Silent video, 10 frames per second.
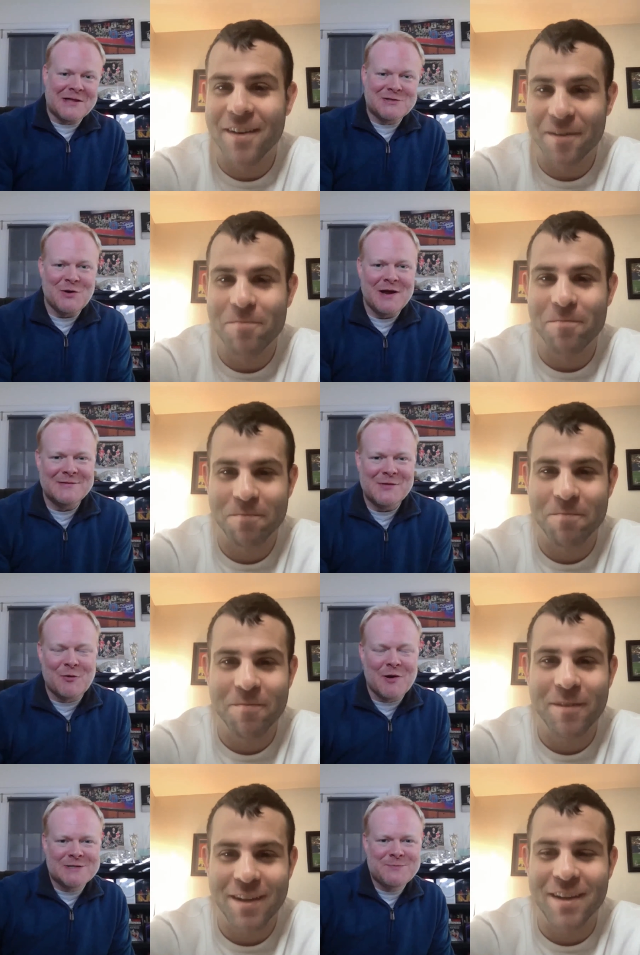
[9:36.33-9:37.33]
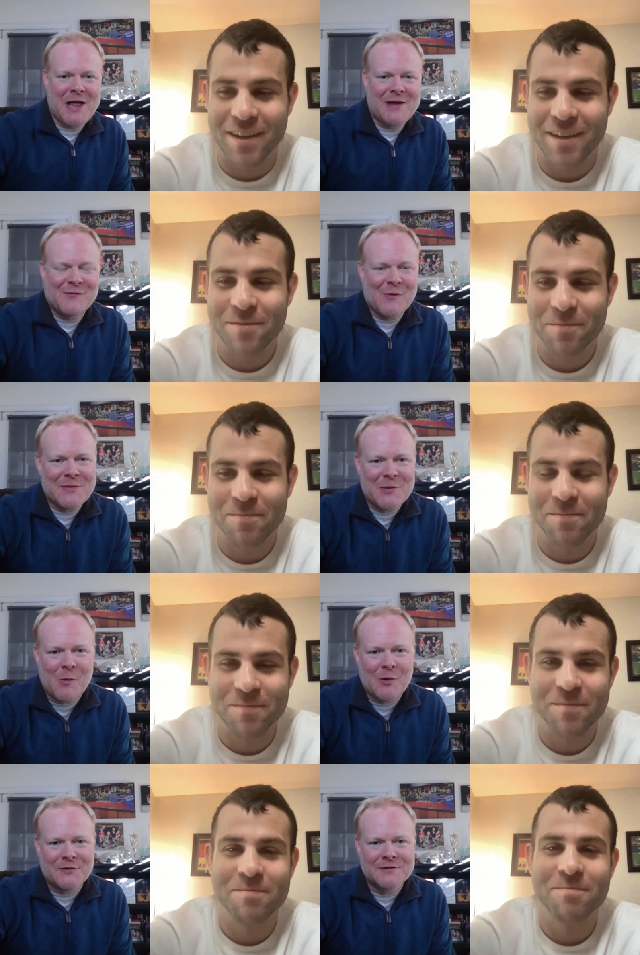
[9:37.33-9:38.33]
Speaker 1: That's right. The greatest platform in
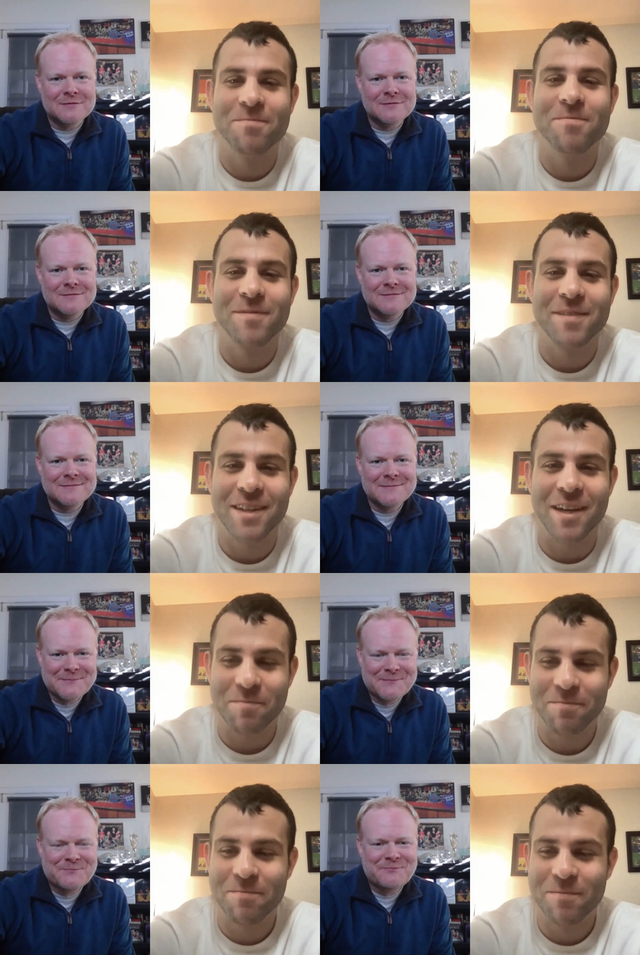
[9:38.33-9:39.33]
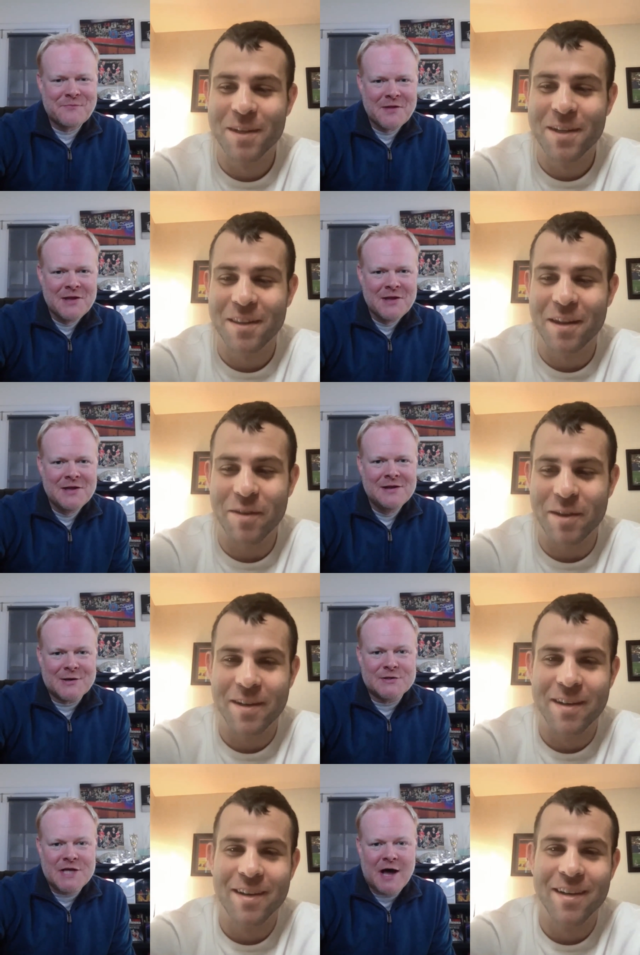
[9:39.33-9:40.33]
the world. Yep. Love
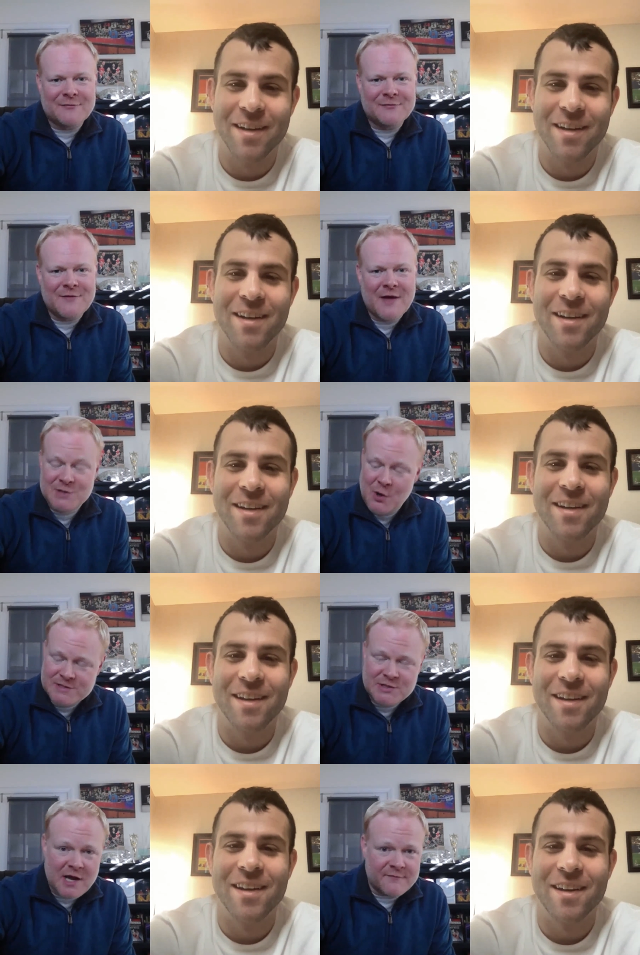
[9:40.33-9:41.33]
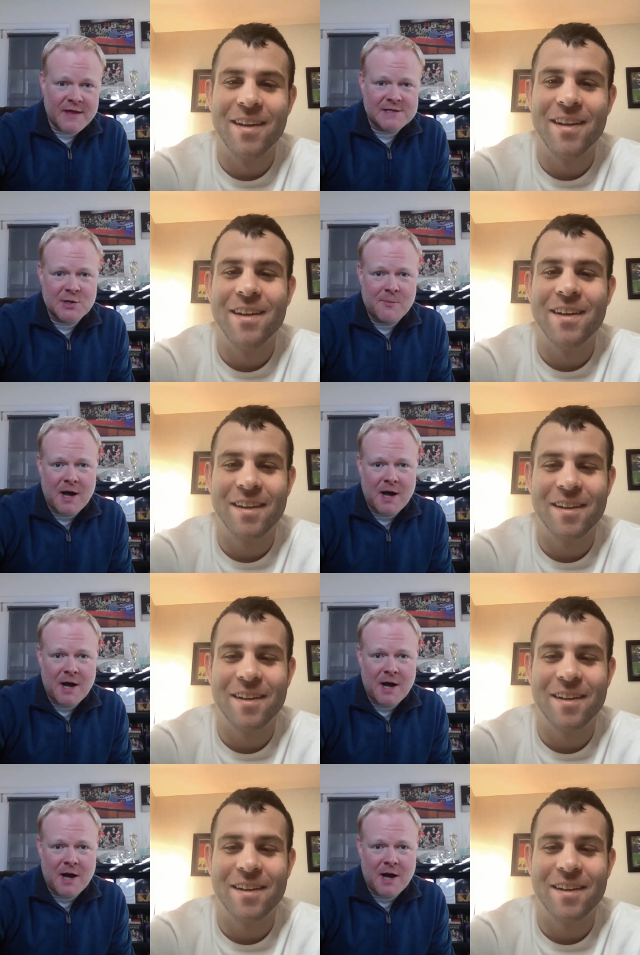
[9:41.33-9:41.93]
it. Good stuff. As always, Jeff, thanks so